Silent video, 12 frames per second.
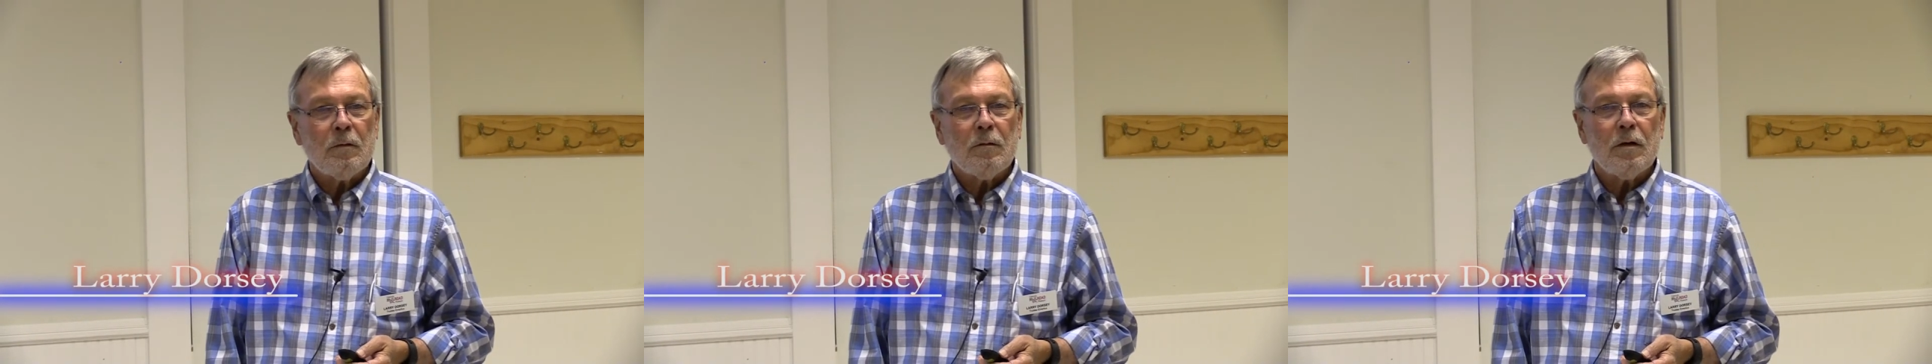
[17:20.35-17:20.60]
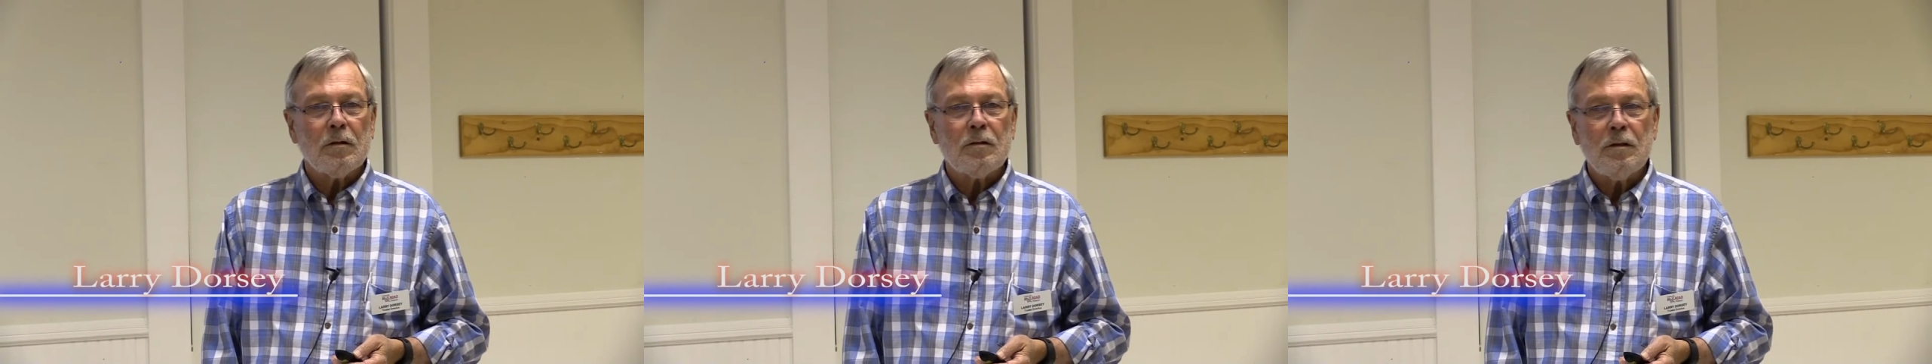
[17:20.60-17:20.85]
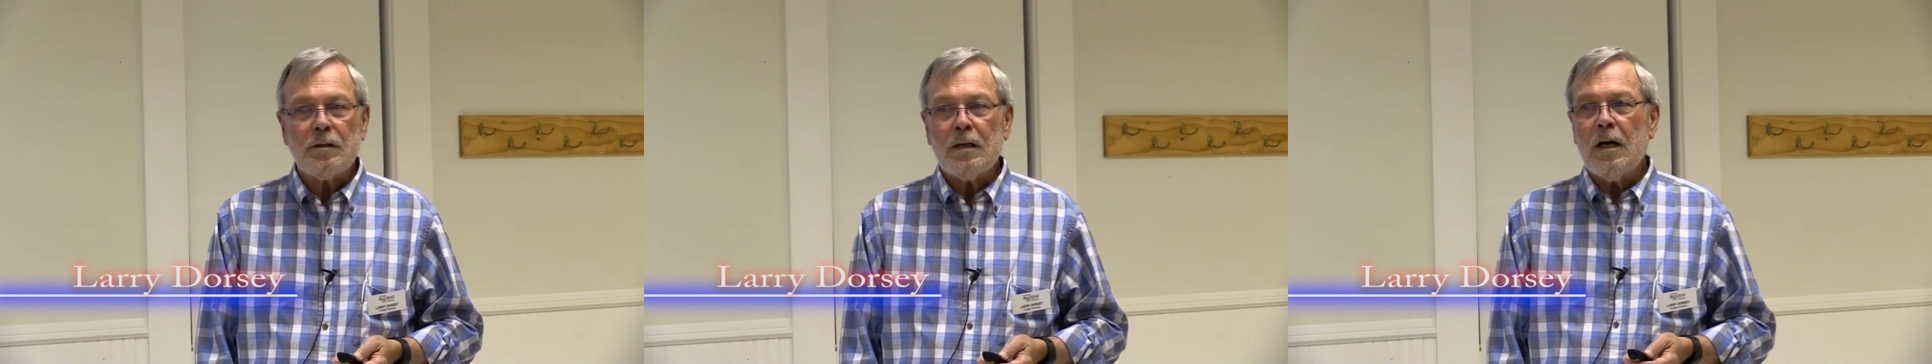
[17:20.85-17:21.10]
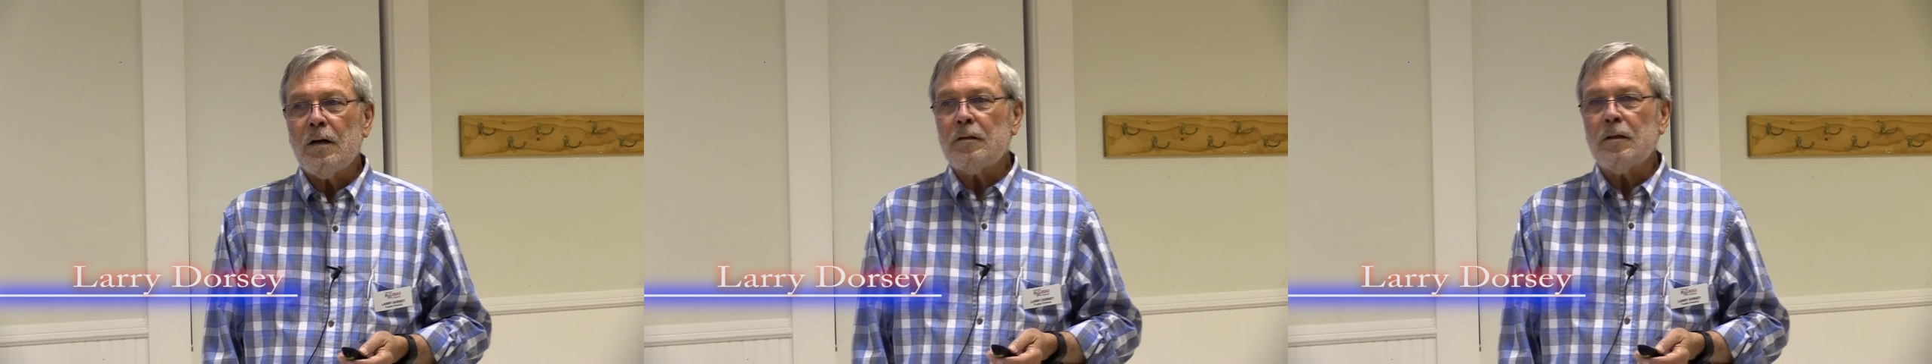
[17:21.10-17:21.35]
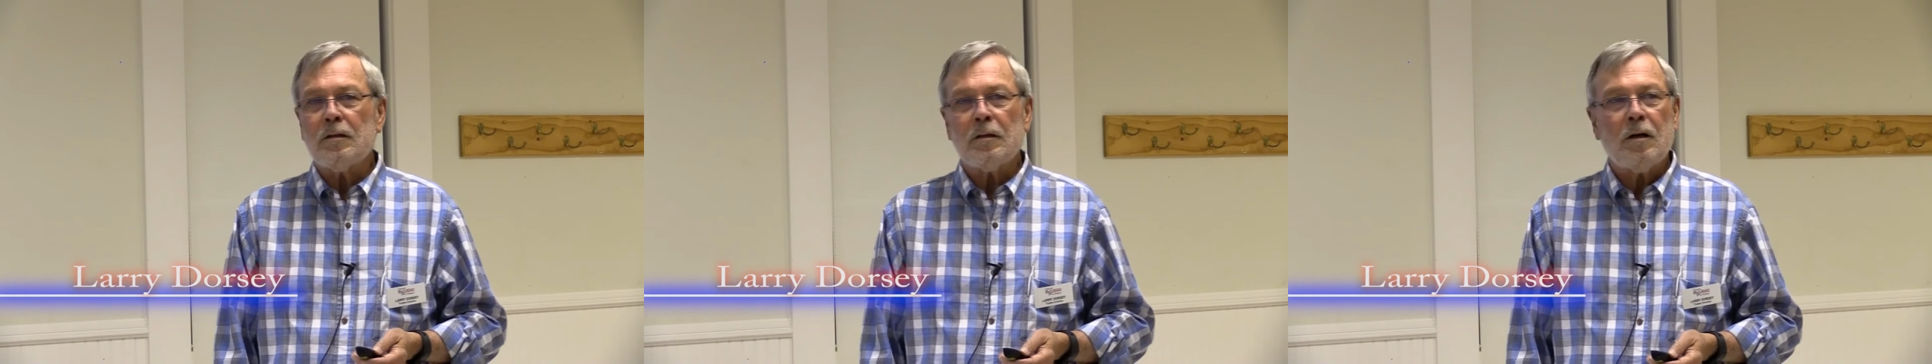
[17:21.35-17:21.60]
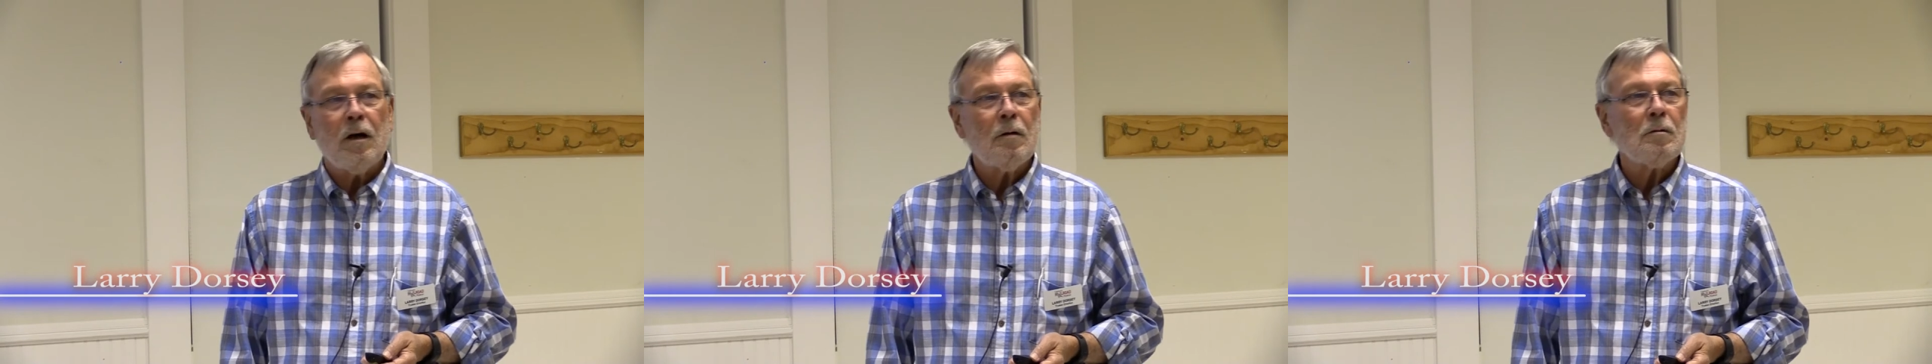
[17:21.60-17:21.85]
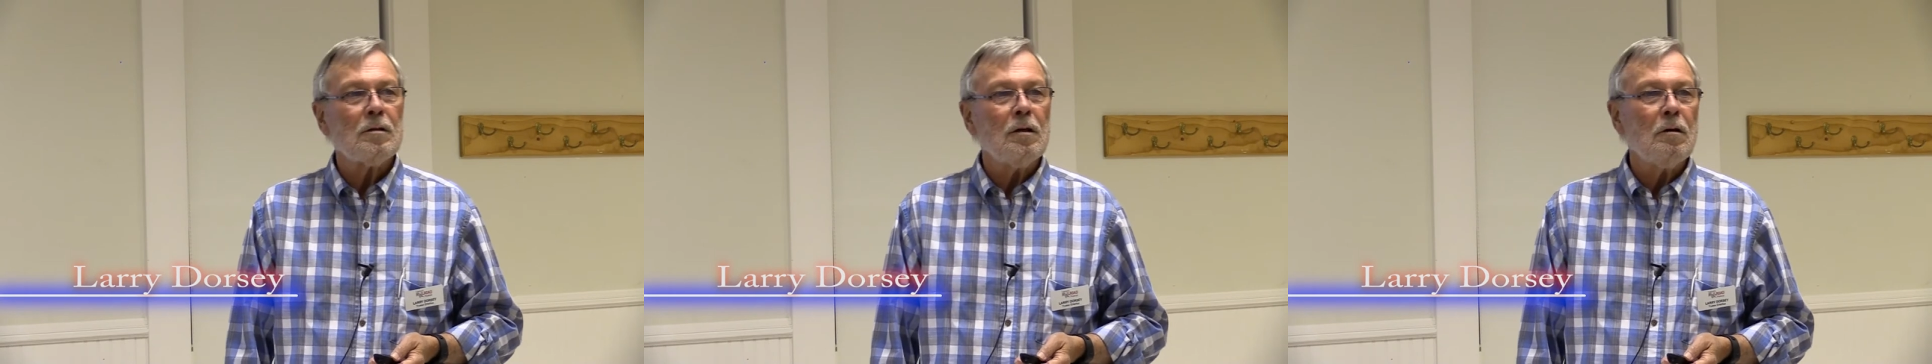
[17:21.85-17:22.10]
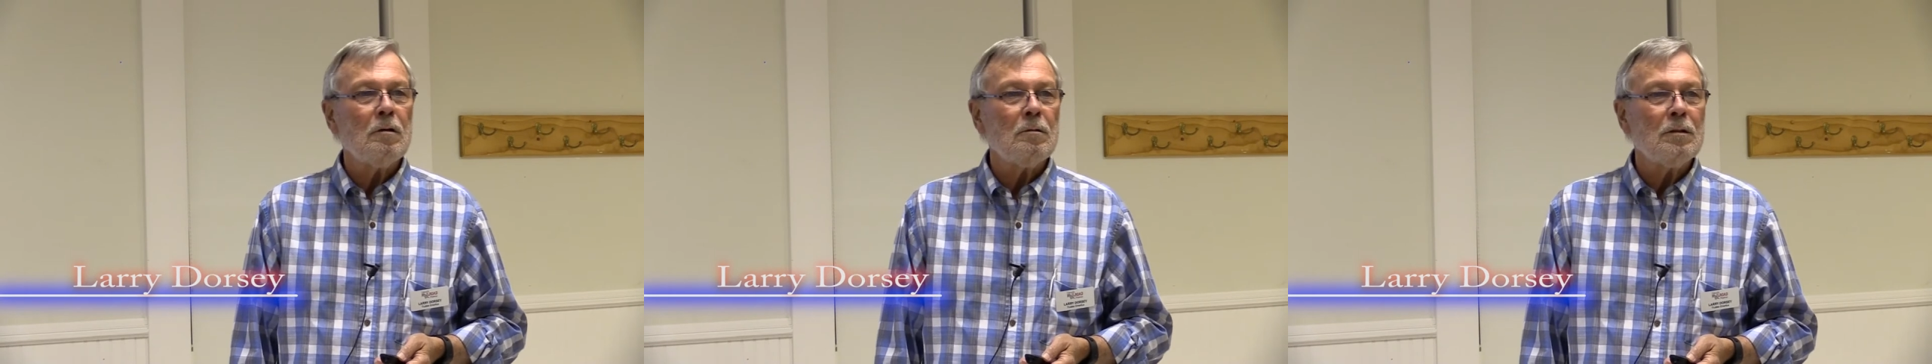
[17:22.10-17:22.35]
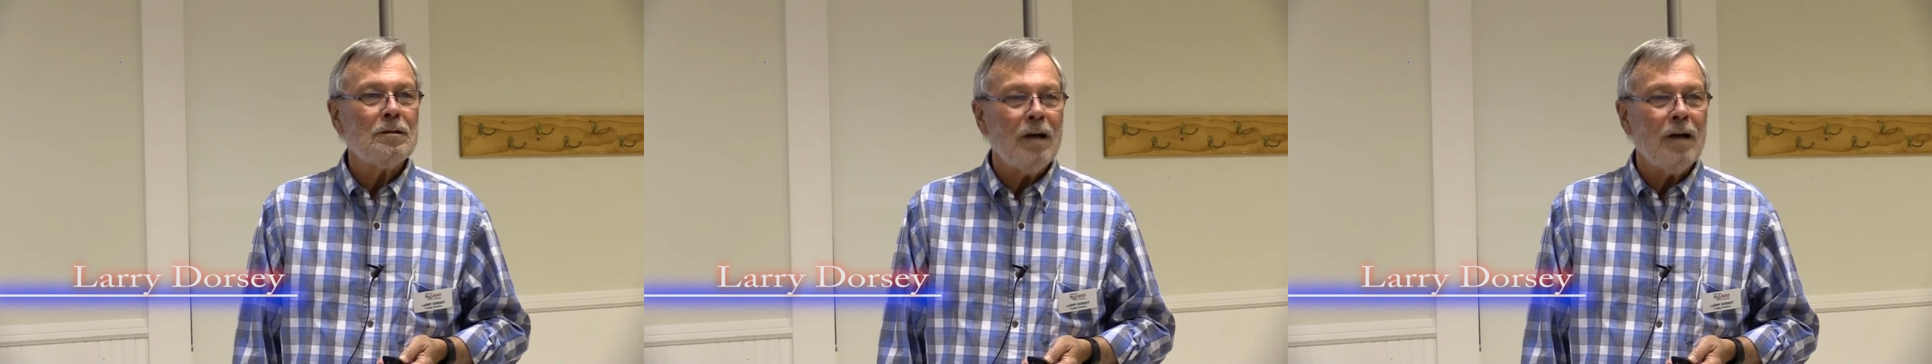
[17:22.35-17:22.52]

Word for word: Well, it turns out that the car was loaded with